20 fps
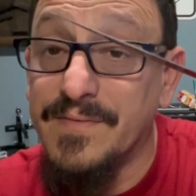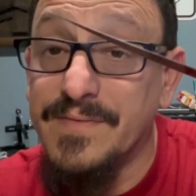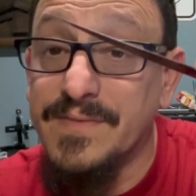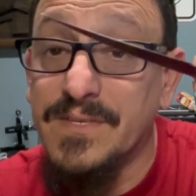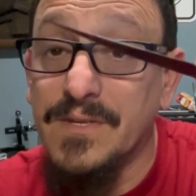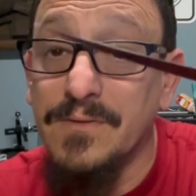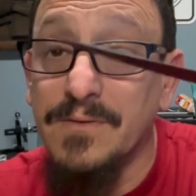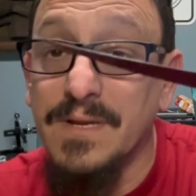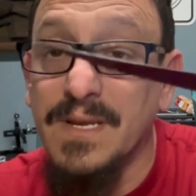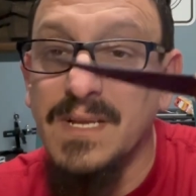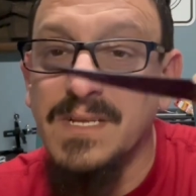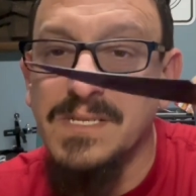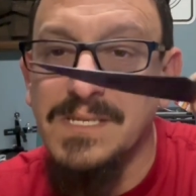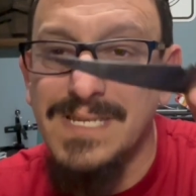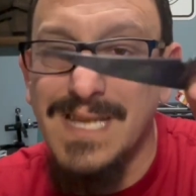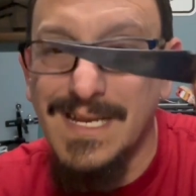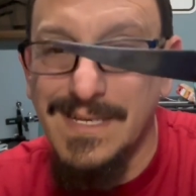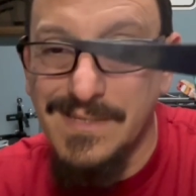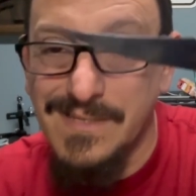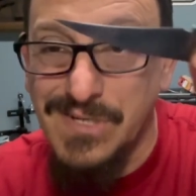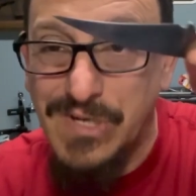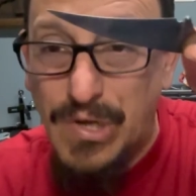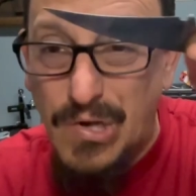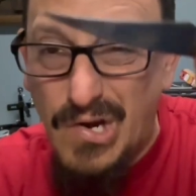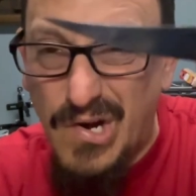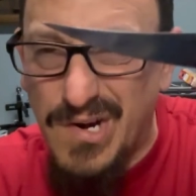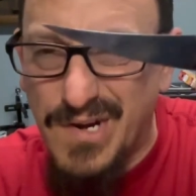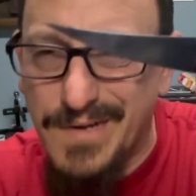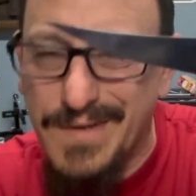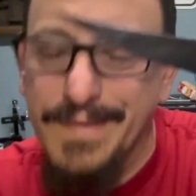so it gets nice and
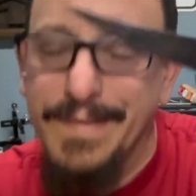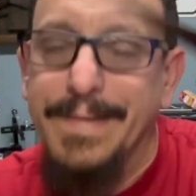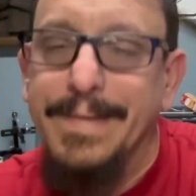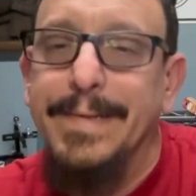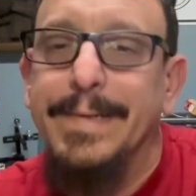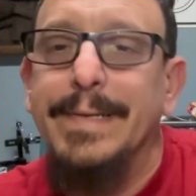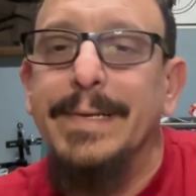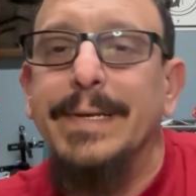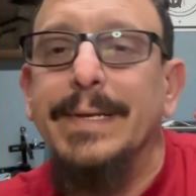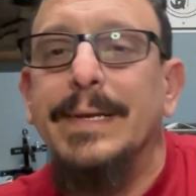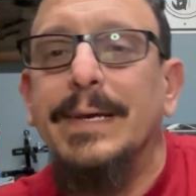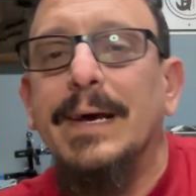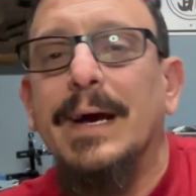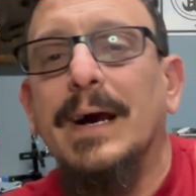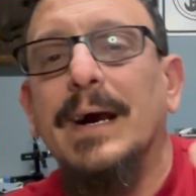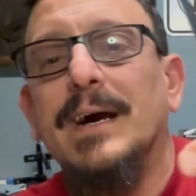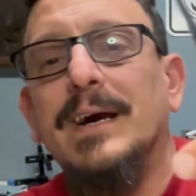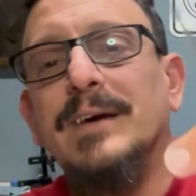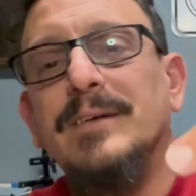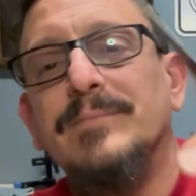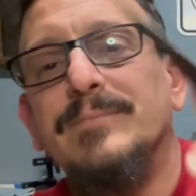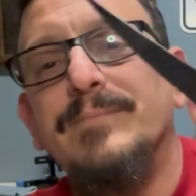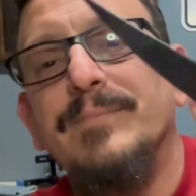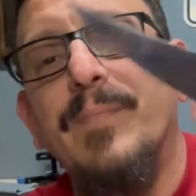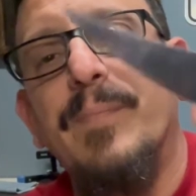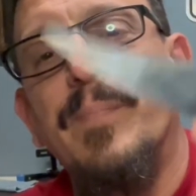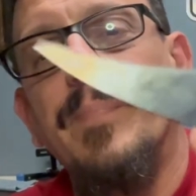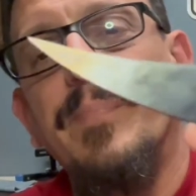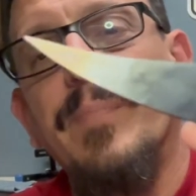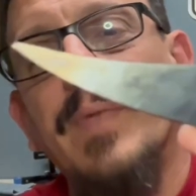hard.
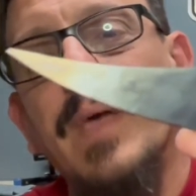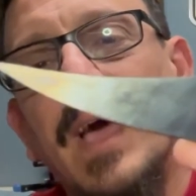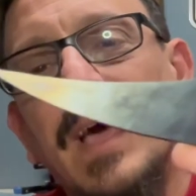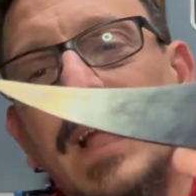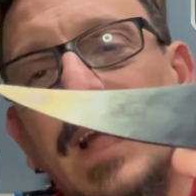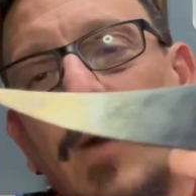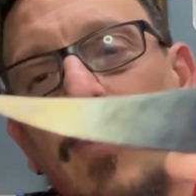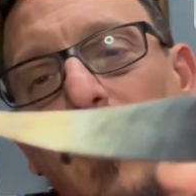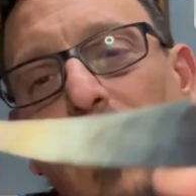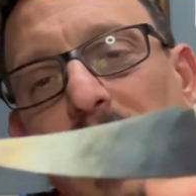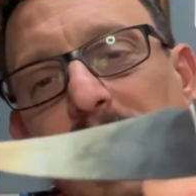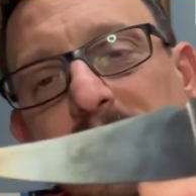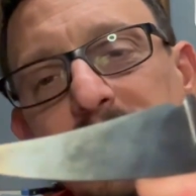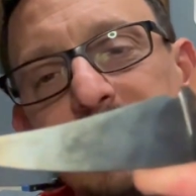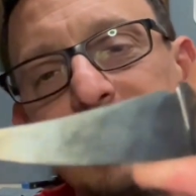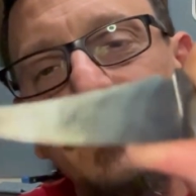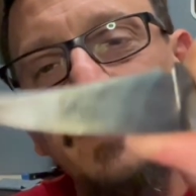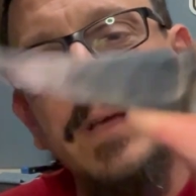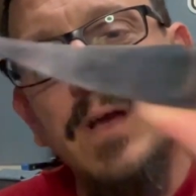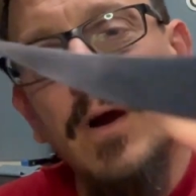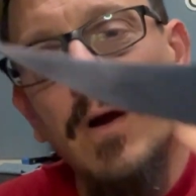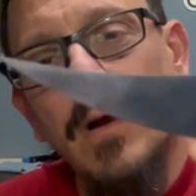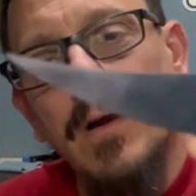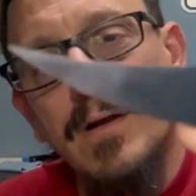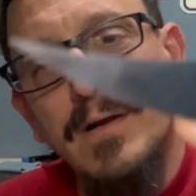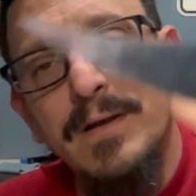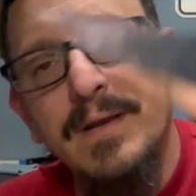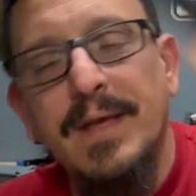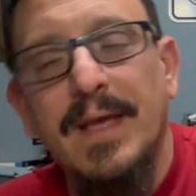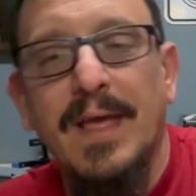And I want it to be
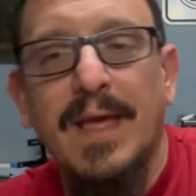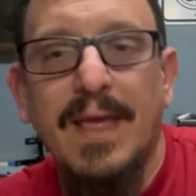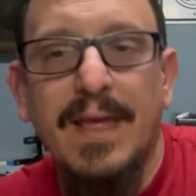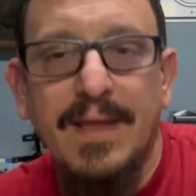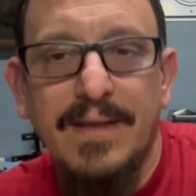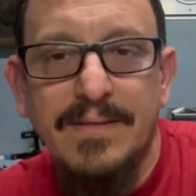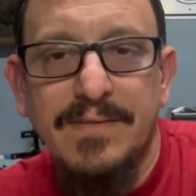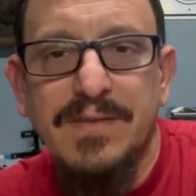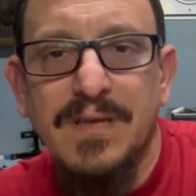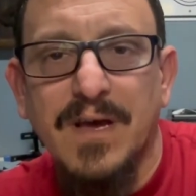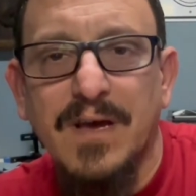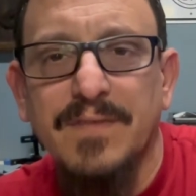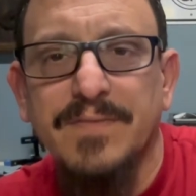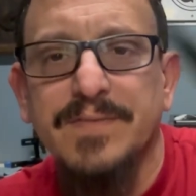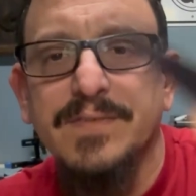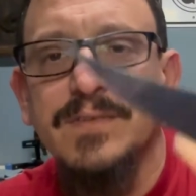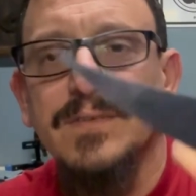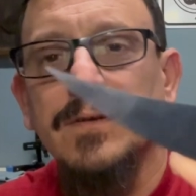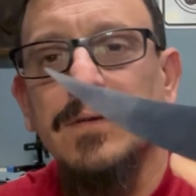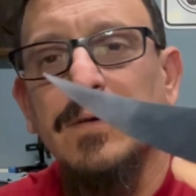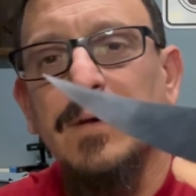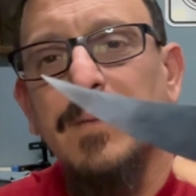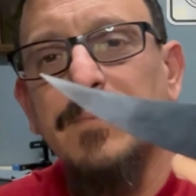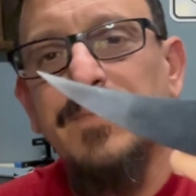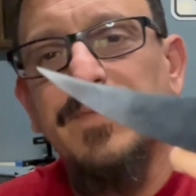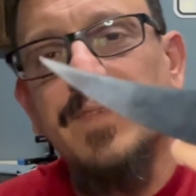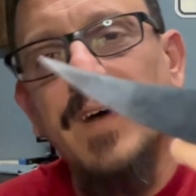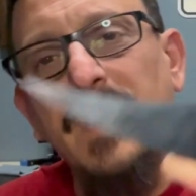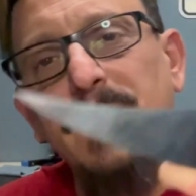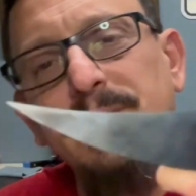hard and tough. So
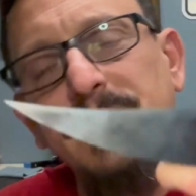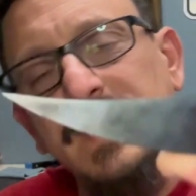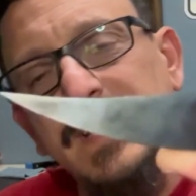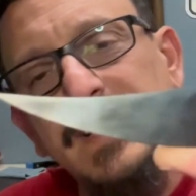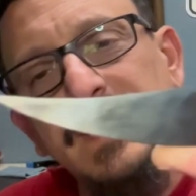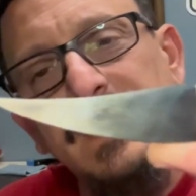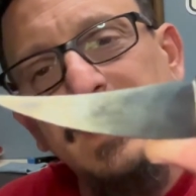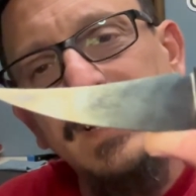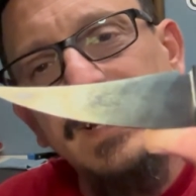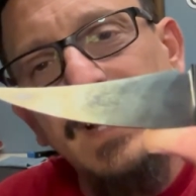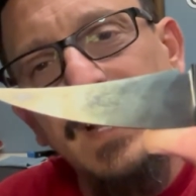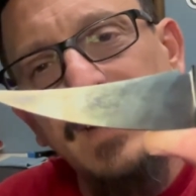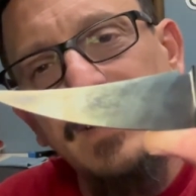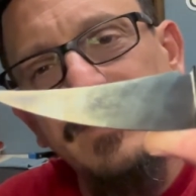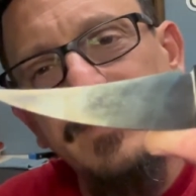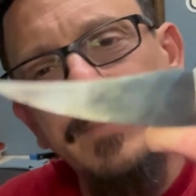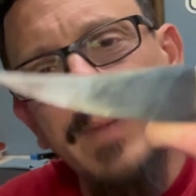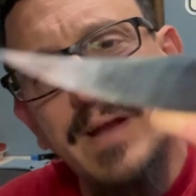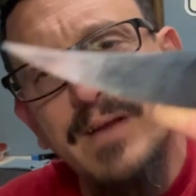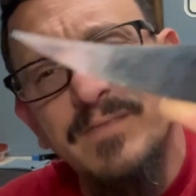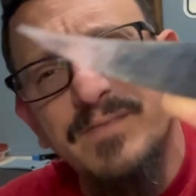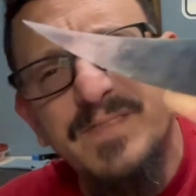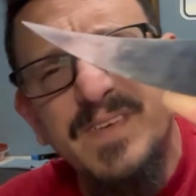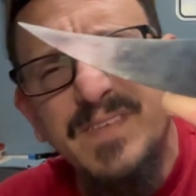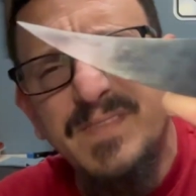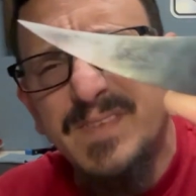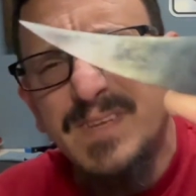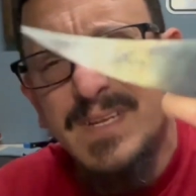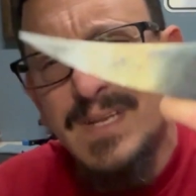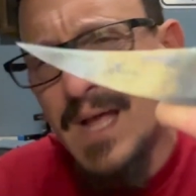if I'm getting it at about a
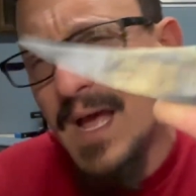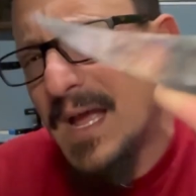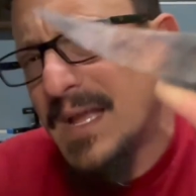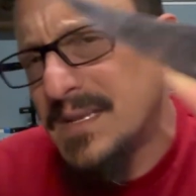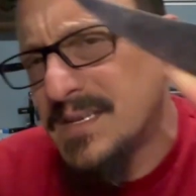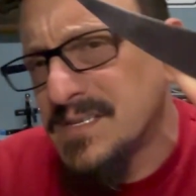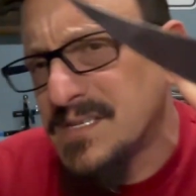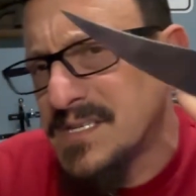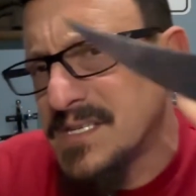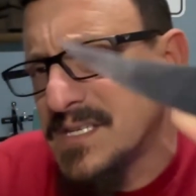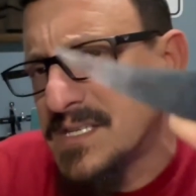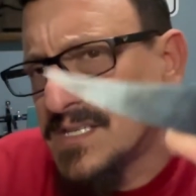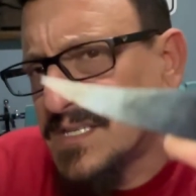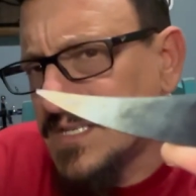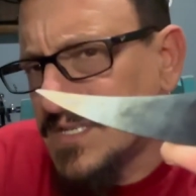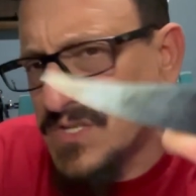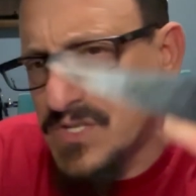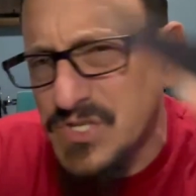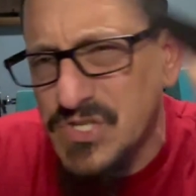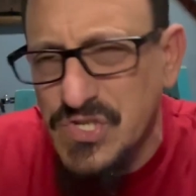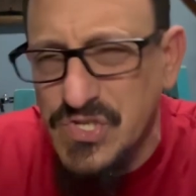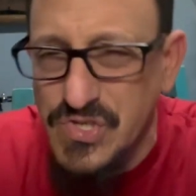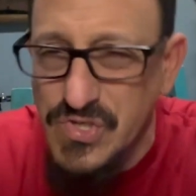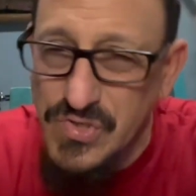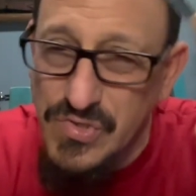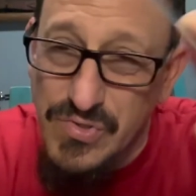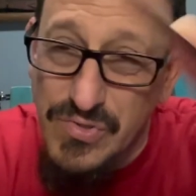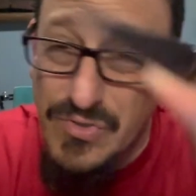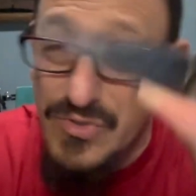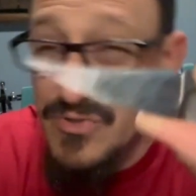59 to
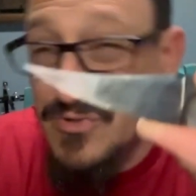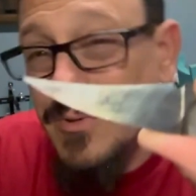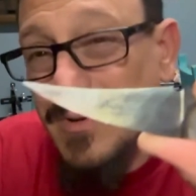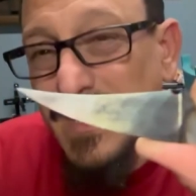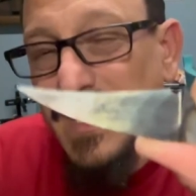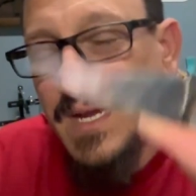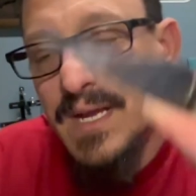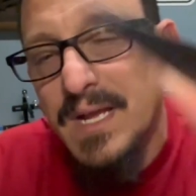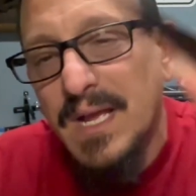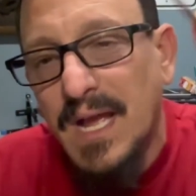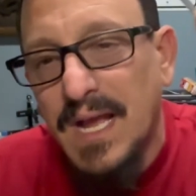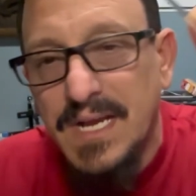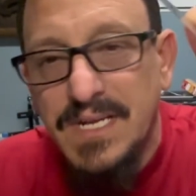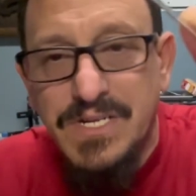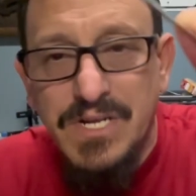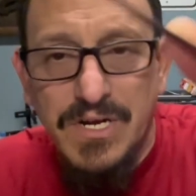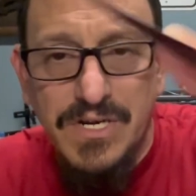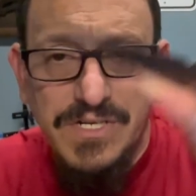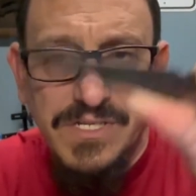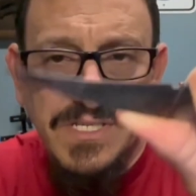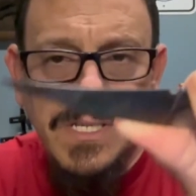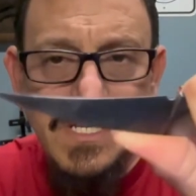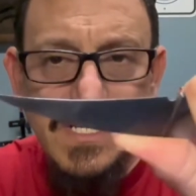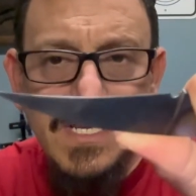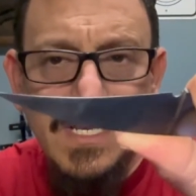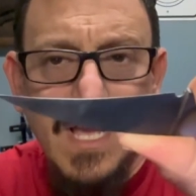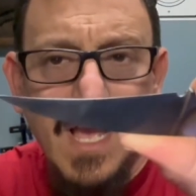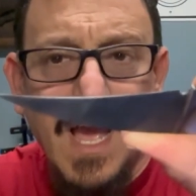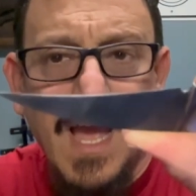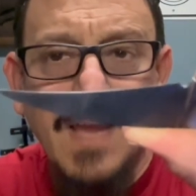62
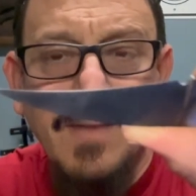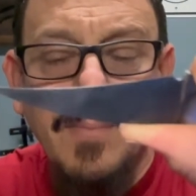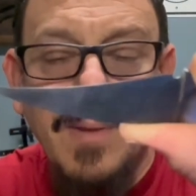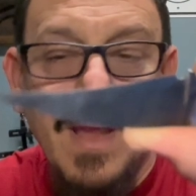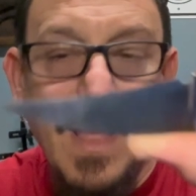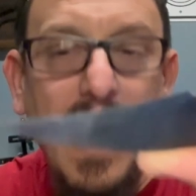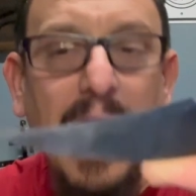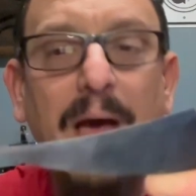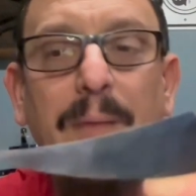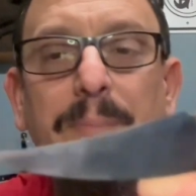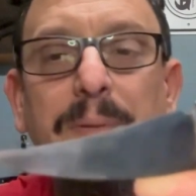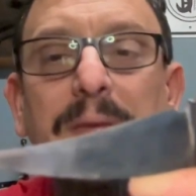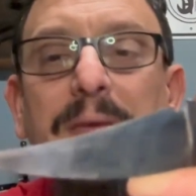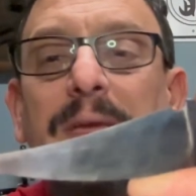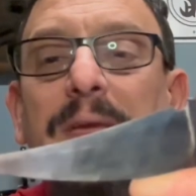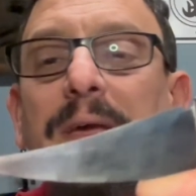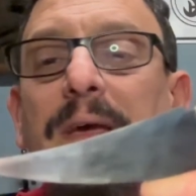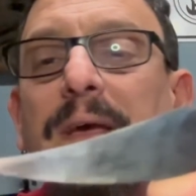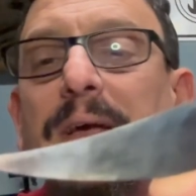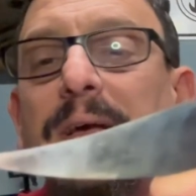HRC, I'd be happy.